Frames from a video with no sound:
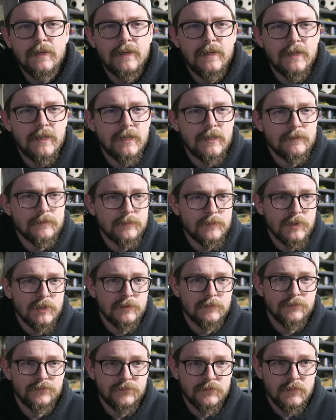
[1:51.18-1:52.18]

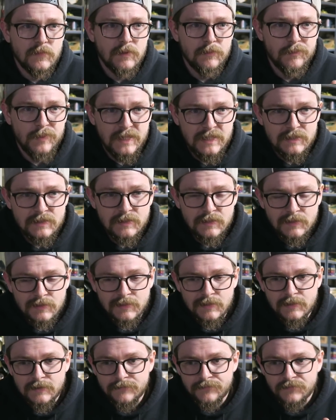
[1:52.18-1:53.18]
But
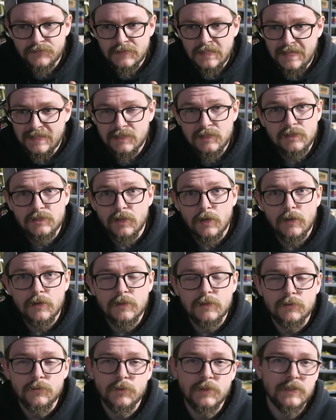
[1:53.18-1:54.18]
basically, I
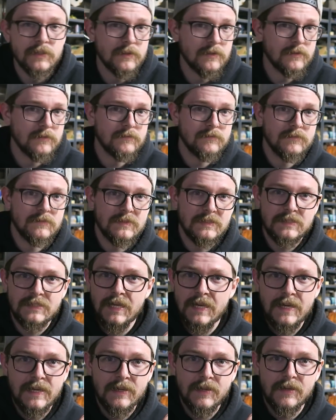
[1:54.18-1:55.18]
started with
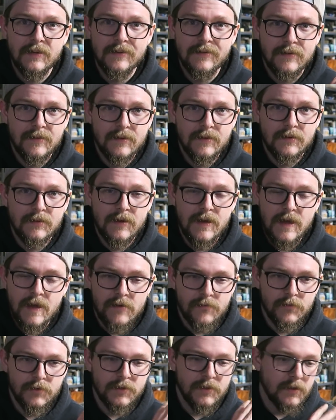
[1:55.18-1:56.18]
taking
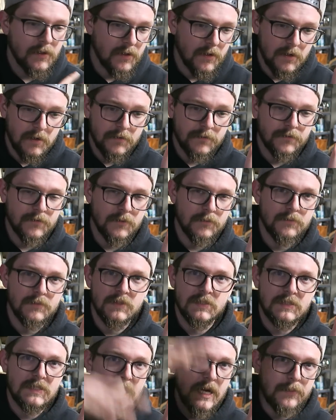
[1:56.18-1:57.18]
everything off from
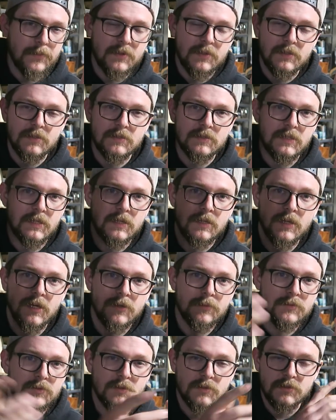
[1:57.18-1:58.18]
the top of the intake
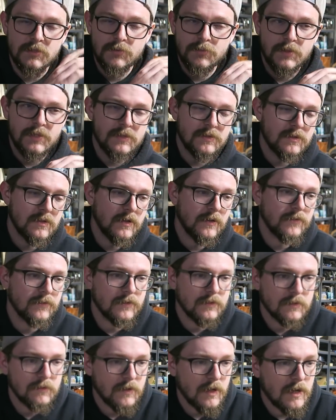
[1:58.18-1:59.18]
up. Took the spacer
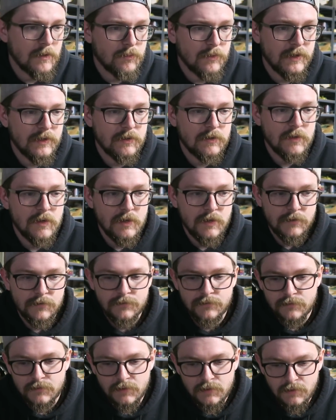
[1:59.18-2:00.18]
off, the carburetor off,
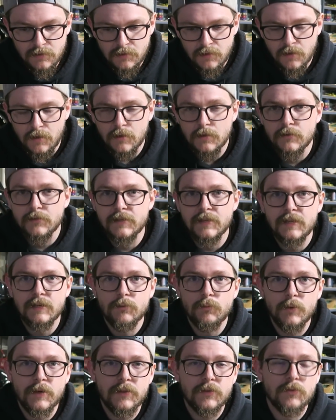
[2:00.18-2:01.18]
all of
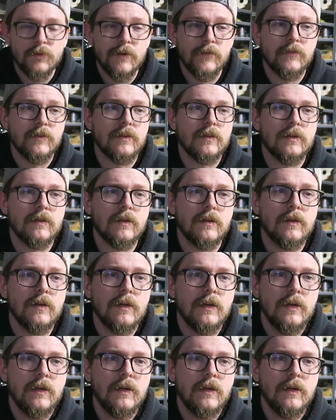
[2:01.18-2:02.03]
that, went through everything.